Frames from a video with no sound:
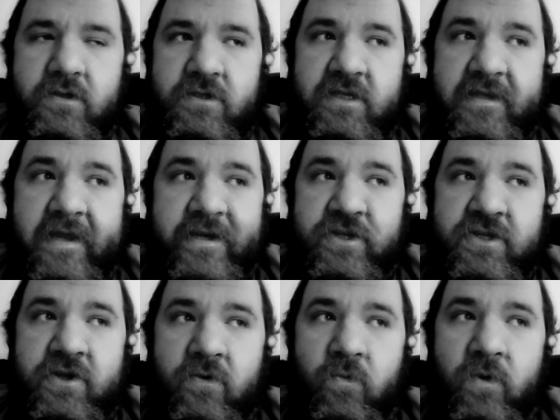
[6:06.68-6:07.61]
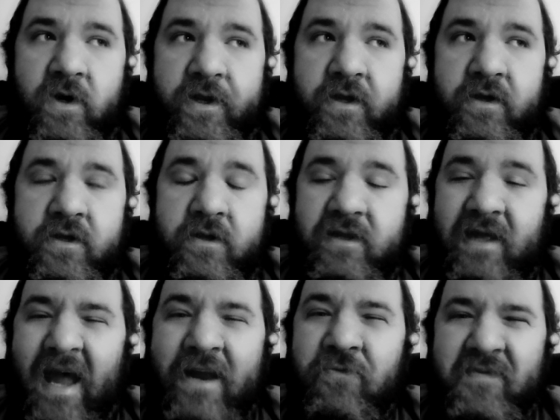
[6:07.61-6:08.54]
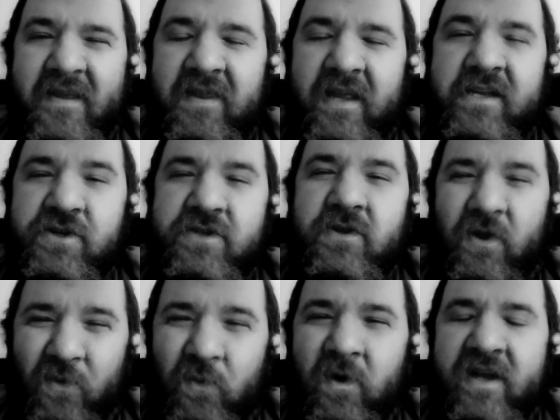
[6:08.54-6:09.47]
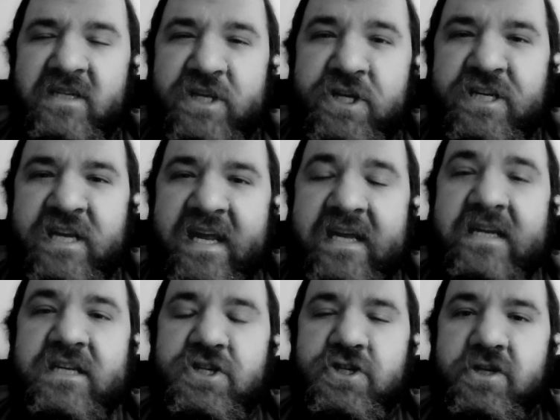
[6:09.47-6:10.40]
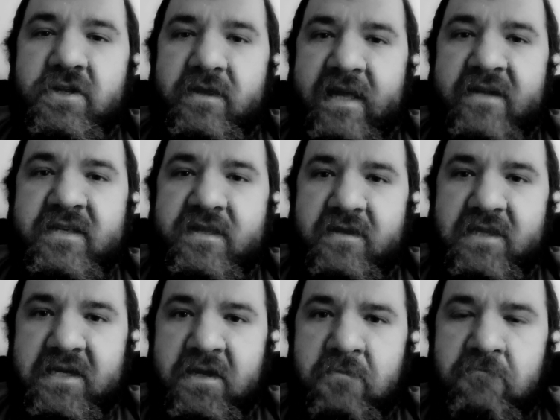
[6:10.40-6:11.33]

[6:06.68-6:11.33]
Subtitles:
They just don't want to. I don't think they just don't want to change. That's the thing.